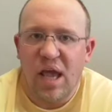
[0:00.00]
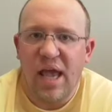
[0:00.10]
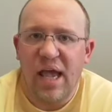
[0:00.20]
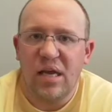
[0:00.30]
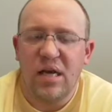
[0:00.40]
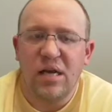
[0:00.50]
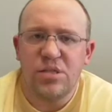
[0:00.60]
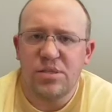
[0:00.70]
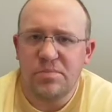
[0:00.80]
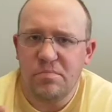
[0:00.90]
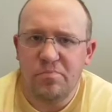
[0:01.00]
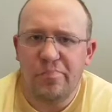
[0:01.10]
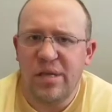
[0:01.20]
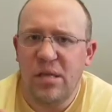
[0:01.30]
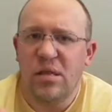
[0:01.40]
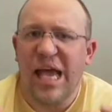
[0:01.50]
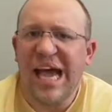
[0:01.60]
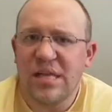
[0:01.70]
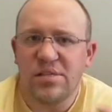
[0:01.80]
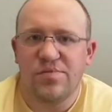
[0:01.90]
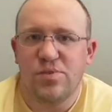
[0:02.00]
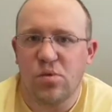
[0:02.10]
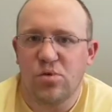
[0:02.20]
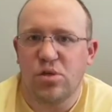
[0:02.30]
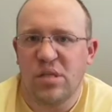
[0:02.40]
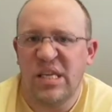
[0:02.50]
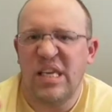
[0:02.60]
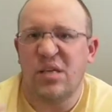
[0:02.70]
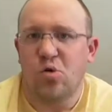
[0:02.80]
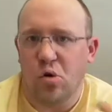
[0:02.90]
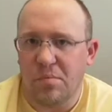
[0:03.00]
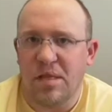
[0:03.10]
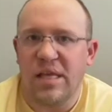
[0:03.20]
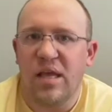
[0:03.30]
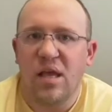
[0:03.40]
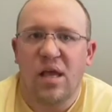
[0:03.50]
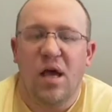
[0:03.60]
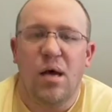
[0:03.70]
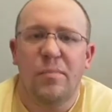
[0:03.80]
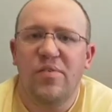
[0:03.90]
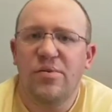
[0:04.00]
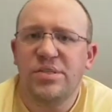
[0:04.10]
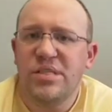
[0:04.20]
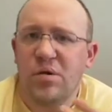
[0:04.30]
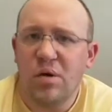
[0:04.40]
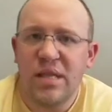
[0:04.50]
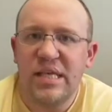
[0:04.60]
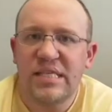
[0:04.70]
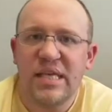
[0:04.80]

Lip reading: and just being active socially normally. If you see one of these